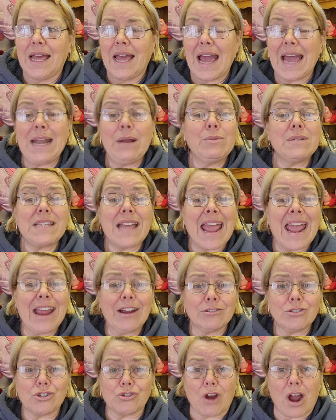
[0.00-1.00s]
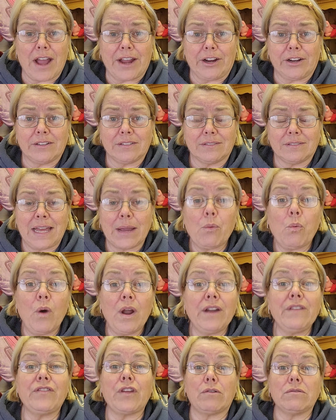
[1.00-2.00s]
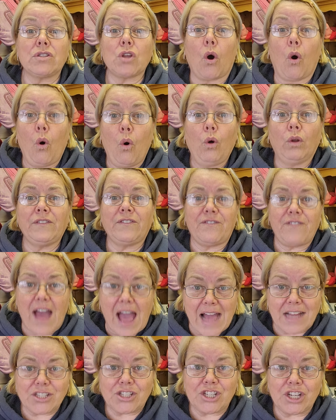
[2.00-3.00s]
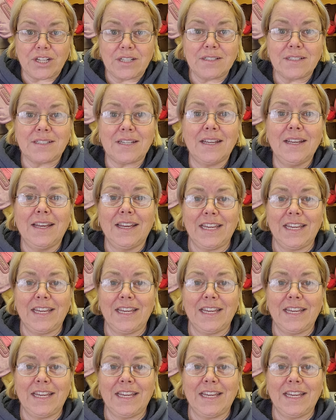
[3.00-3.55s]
and it was a hairdryer, like one of those old fashioned,